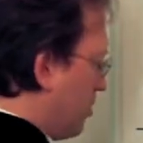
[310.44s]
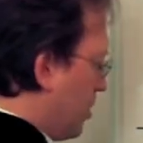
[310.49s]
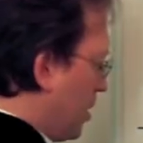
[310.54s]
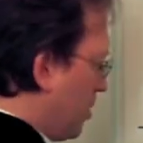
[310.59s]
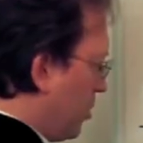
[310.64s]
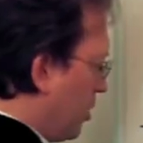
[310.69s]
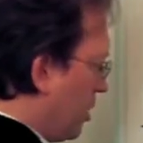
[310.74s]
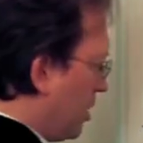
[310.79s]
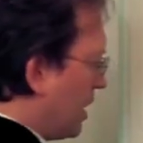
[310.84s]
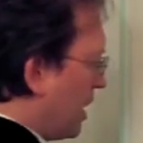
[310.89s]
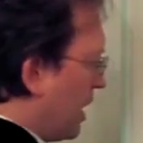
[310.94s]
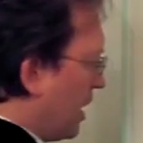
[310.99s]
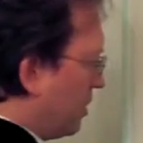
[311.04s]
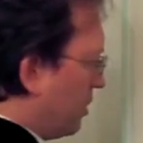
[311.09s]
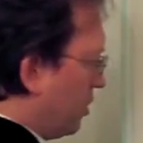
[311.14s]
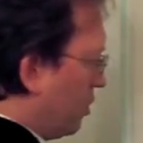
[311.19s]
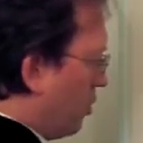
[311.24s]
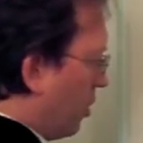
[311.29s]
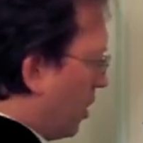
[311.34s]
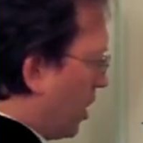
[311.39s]
may mean
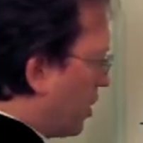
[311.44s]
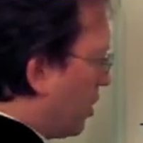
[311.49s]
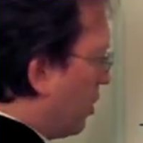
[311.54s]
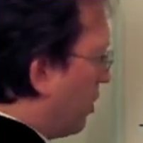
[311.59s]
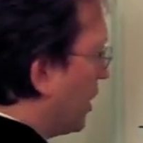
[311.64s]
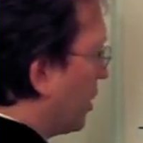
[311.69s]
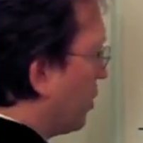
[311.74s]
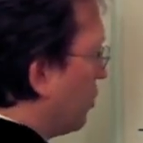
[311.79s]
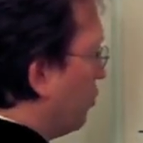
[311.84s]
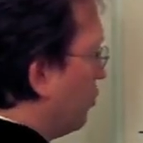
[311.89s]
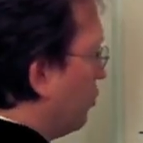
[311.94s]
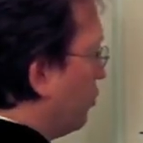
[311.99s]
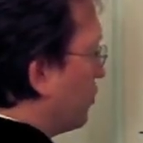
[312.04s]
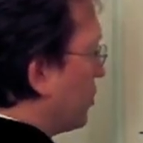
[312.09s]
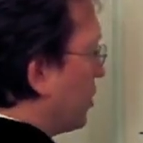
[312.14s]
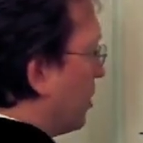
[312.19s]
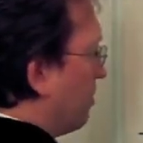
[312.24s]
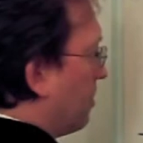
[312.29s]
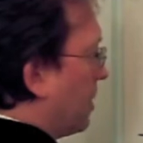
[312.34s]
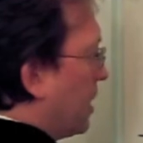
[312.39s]
that you are going to do
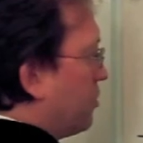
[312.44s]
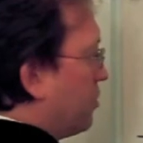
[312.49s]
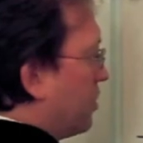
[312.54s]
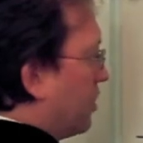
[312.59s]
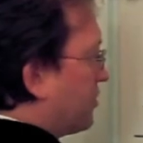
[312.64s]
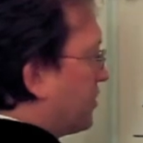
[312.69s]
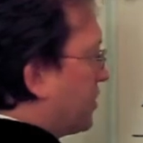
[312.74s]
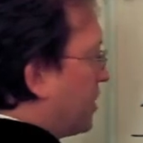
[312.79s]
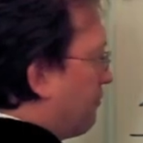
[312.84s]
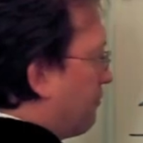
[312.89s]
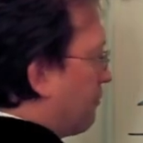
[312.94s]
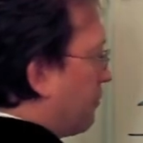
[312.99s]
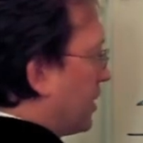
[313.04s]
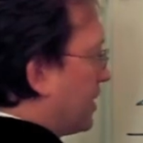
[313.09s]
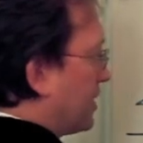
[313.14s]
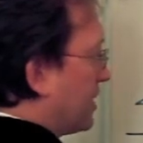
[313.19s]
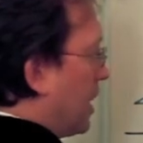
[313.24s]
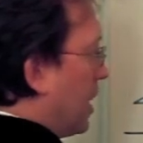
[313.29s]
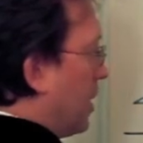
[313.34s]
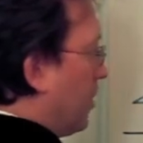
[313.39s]
some manual stuff, for
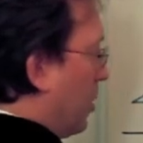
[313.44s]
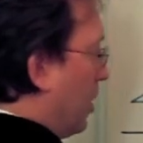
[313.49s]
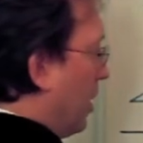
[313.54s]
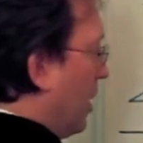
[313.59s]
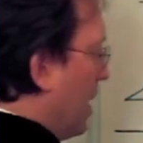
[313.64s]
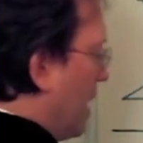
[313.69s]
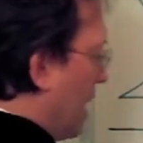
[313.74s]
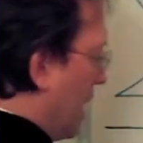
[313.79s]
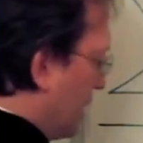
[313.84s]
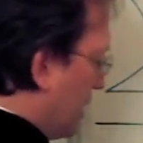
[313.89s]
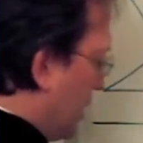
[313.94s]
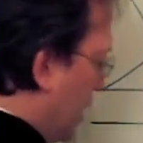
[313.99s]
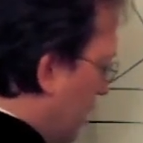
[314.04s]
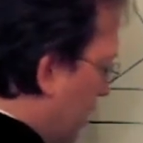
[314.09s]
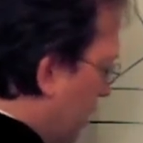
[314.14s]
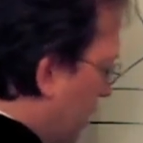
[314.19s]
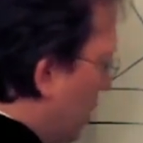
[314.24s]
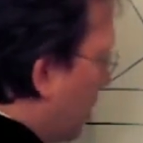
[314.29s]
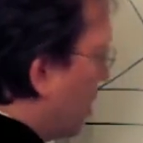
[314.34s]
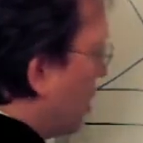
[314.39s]
example, and
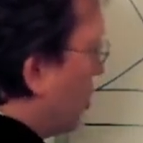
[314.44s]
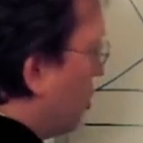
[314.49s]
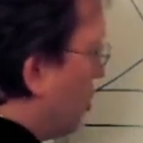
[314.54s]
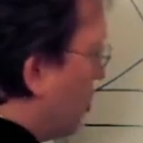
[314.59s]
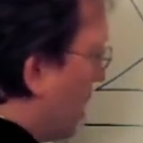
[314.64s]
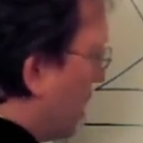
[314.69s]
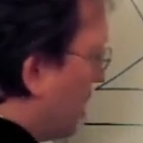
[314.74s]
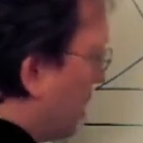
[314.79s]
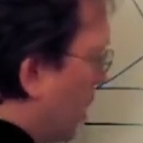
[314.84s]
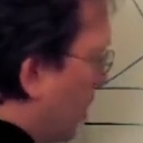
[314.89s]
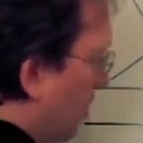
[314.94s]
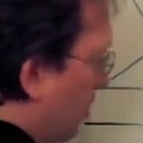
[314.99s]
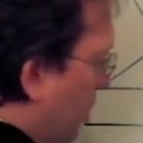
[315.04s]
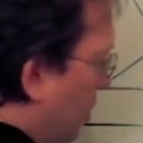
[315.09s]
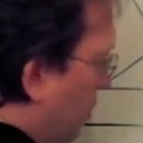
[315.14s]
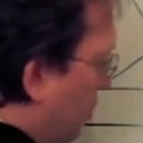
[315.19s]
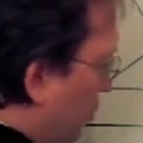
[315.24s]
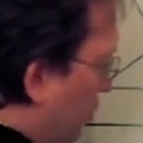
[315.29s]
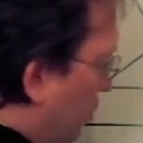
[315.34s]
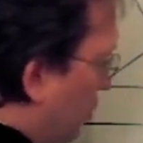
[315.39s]
then you end up
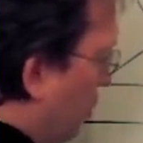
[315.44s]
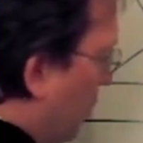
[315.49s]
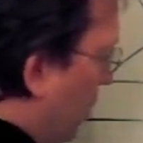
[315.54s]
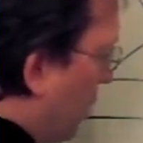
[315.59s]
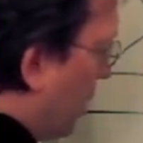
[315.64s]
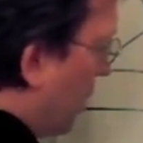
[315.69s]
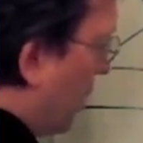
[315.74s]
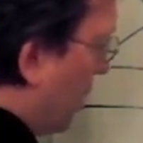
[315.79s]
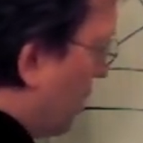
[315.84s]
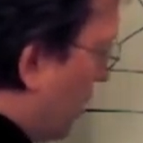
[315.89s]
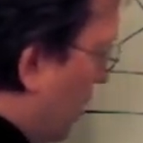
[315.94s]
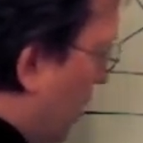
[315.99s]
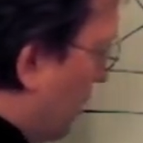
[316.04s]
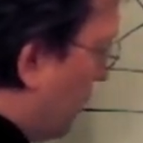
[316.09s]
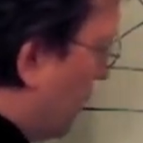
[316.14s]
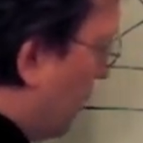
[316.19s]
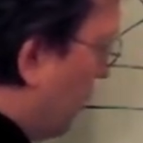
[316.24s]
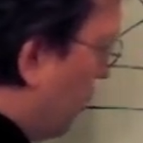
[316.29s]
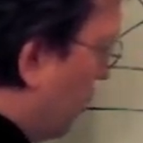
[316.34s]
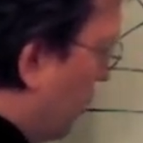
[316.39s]
into
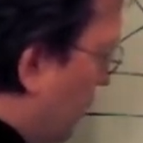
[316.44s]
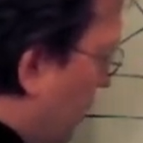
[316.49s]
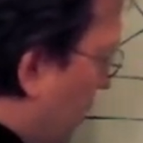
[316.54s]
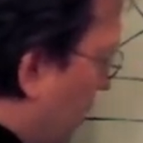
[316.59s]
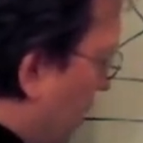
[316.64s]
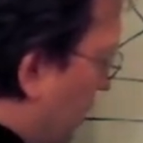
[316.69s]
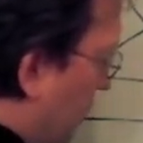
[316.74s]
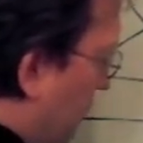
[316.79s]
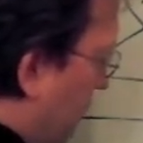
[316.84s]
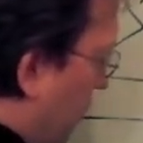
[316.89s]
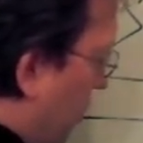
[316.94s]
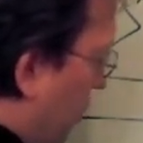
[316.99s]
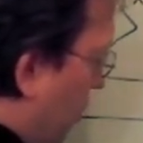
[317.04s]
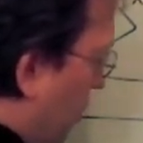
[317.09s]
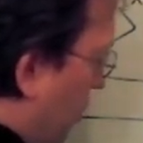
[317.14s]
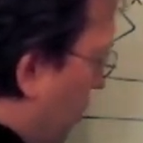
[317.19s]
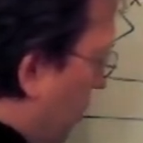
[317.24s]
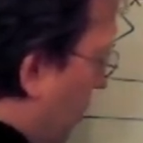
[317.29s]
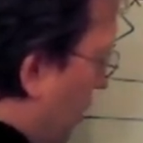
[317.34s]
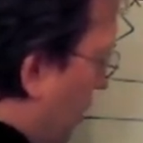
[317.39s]
this use case
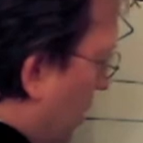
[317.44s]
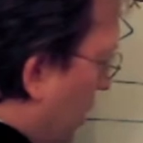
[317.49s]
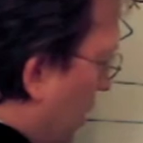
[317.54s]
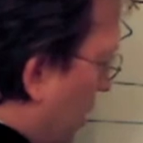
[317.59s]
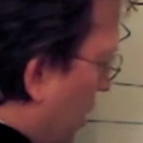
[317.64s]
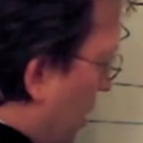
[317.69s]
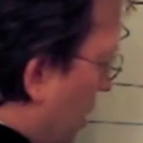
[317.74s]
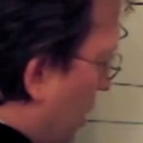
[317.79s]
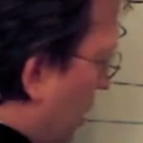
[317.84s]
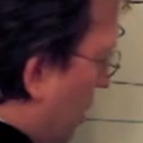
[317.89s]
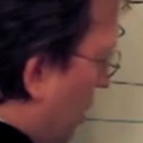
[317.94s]
flow here